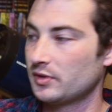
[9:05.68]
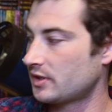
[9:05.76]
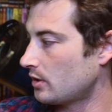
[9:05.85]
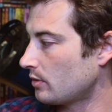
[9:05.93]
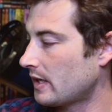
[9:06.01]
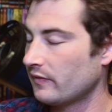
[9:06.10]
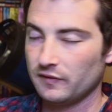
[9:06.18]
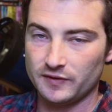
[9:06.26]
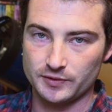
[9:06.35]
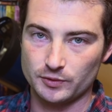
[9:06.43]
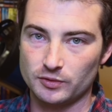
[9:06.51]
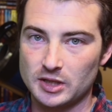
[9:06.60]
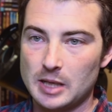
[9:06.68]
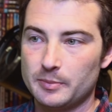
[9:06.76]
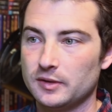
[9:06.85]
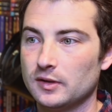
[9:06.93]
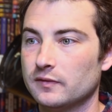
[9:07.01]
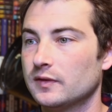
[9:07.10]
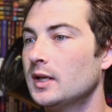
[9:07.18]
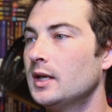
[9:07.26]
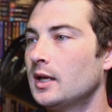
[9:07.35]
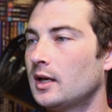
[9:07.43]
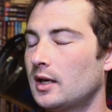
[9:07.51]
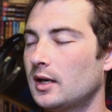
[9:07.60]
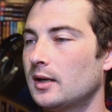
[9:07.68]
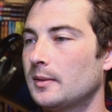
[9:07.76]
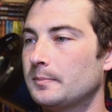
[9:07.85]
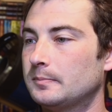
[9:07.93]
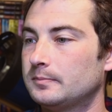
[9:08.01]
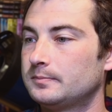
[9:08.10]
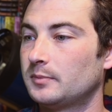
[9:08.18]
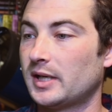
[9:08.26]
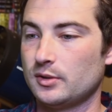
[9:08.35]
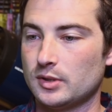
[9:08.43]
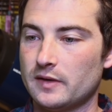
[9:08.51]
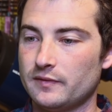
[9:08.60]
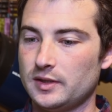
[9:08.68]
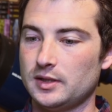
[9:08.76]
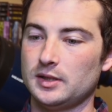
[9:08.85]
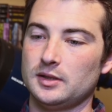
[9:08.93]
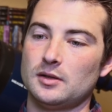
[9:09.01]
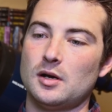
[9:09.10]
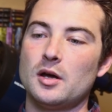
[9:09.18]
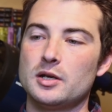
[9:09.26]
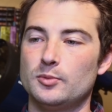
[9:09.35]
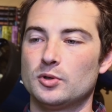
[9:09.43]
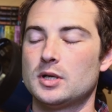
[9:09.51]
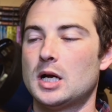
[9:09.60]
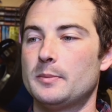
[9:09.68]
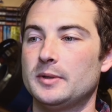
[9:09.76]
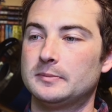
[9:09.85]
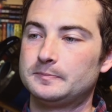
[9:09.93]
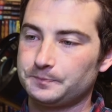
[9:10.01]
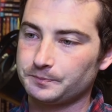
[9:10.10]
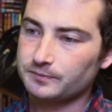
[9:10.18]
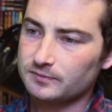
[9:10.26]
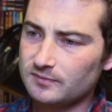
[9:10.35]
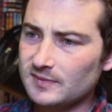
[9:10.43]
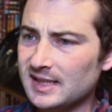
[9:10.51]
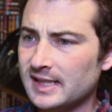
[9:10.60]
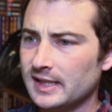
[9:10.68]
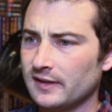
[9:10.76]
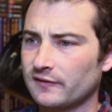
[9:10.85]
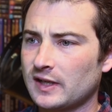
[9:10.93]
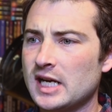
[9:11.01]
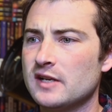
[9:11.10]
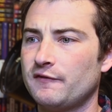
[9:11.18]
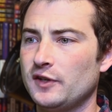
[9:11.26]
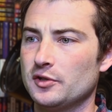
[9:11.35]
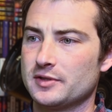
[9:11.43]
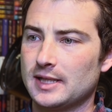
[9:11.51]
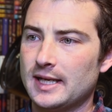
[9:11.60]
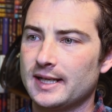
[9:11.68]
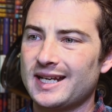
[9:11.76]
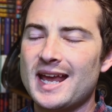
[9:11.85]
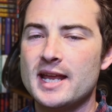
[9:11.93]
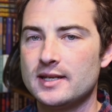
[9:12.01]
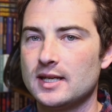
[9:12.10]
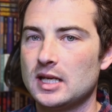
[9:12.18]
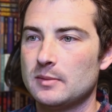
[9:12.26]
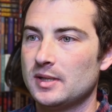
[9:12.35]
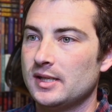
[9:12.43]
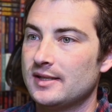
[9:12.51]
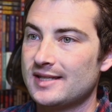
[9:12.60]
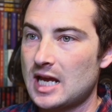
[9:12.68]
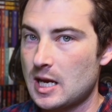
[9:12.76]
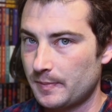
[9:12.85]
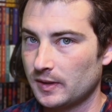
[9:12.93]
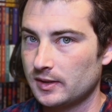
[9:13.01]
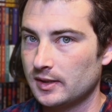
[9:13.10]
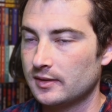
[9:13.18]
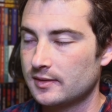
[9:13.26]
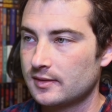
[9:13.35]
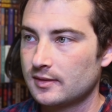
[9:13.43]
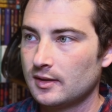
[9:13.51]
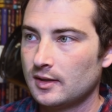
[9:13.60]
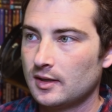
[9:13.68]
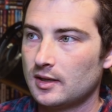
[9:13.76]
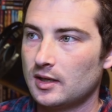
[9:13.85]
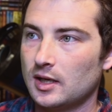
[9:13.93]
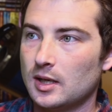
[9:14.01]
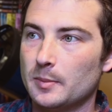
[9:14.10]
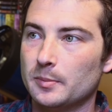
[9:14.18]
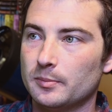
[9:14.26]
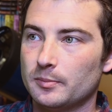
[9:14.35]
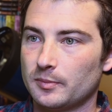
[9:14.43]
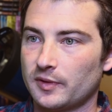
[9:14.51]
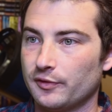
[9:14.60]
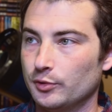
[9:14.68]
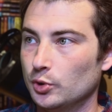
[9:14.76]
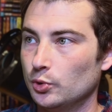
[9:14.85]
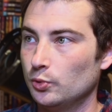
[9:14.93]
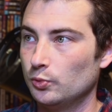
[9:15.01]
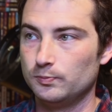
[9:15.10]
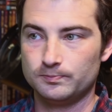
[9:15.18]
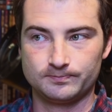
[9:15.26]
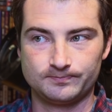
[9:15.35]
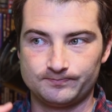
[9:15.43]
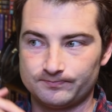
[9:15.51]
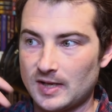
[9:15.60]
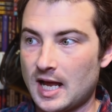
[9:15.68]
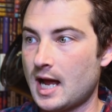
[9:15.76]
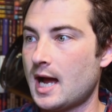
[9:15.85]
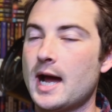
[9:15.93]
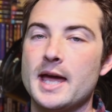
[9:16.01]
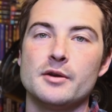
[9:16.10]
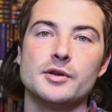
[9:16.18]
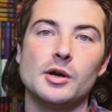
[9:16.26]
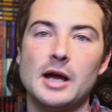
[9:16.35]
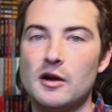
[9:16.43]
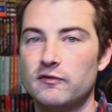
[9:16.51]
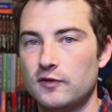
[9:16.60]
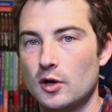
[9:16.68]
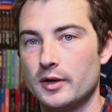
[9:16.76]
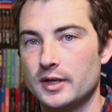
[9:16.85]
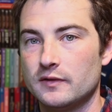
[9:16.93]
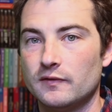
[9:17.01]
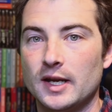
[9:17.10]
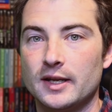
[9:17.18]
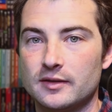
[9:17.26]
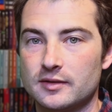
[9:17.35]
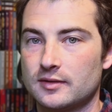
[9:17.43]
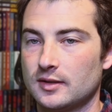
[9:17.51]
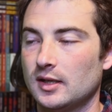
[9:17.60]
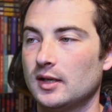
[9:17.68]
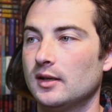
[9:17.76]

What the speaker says: which I don't have the physical copy of, but I do have the Audible copy, kind of feels like Endgame in its epicness through, I don't know how far in advance,